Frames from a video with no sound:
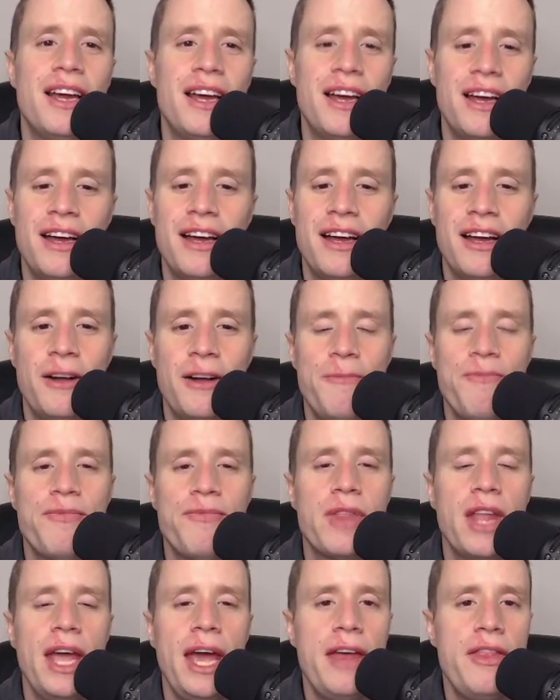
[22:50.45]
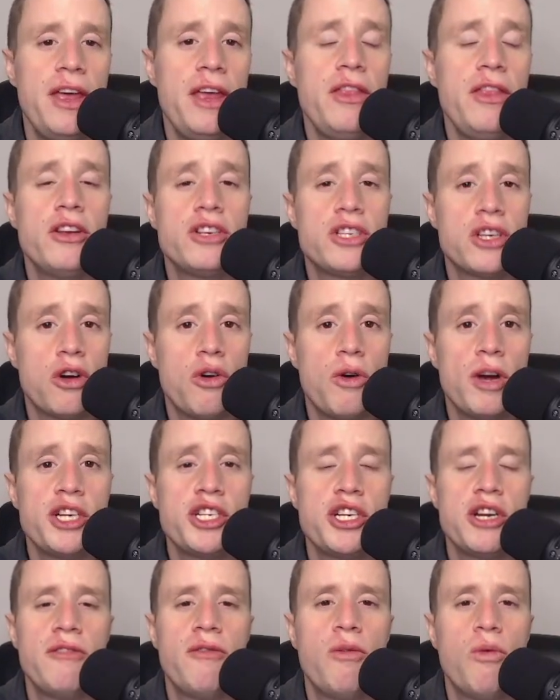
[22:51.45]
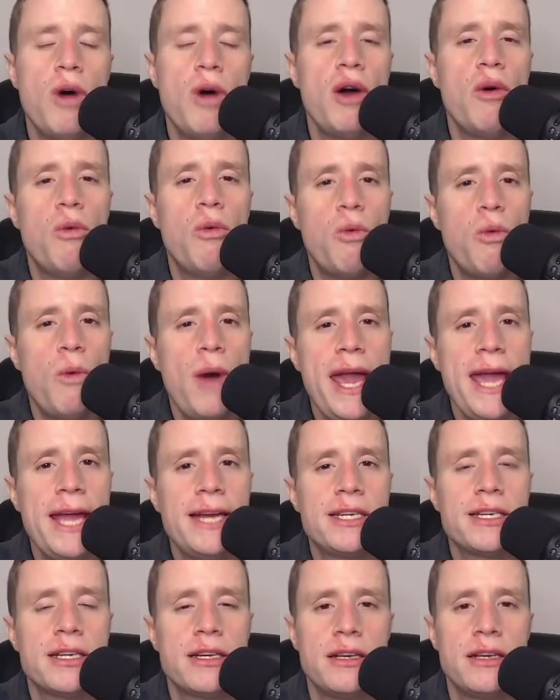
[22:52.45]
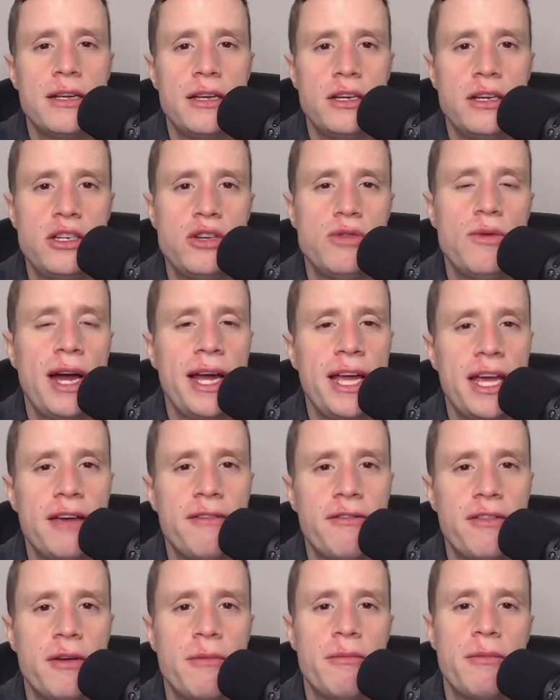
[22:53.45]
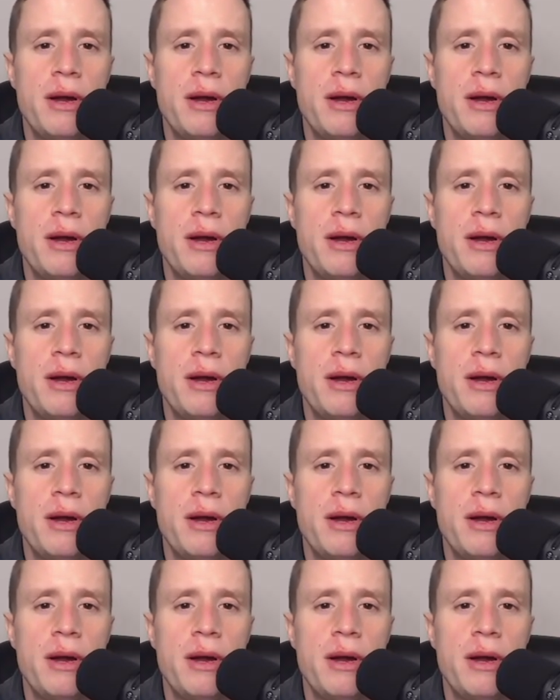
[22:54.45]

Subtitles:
And then there's a question of what weight do I give them?